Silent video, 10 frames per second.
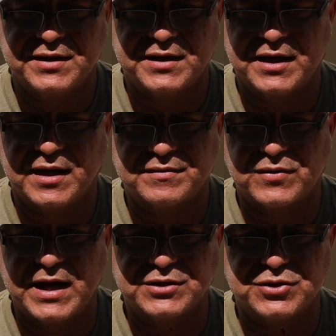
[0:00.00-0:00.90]

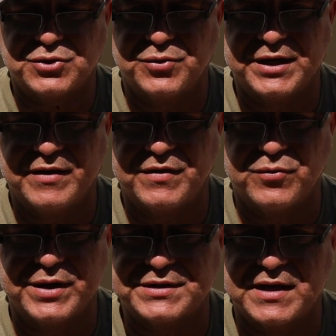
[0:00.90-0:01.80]
Try to do it every
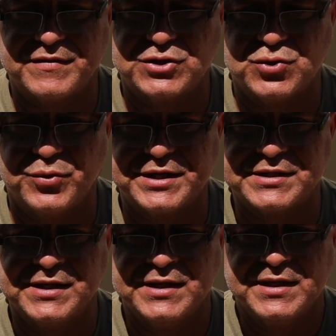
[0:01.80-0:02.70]
week, every 2
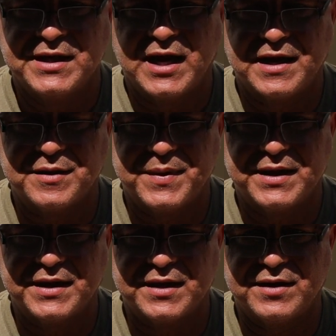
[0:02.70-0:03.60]
weeks,
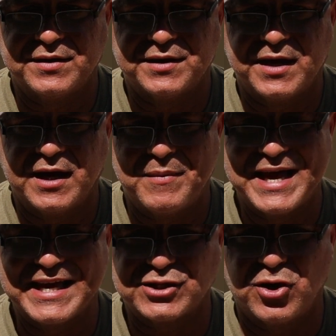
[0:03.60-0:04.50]
depending on
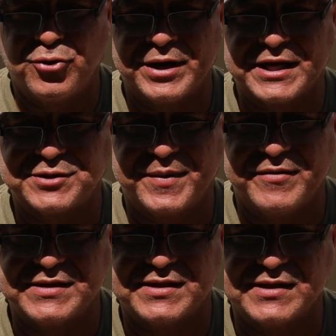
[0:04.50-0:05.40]
my own
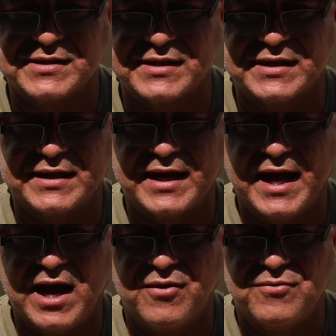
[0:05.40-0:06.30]
experiences and
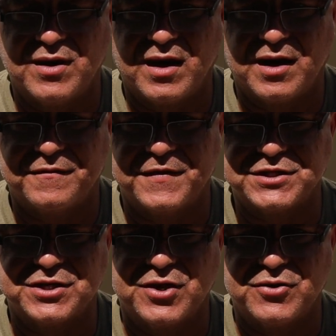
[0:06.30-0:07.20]
how
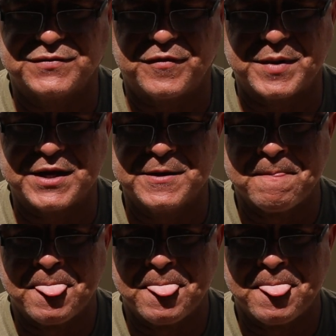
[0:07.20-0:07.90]
fishing goes for me.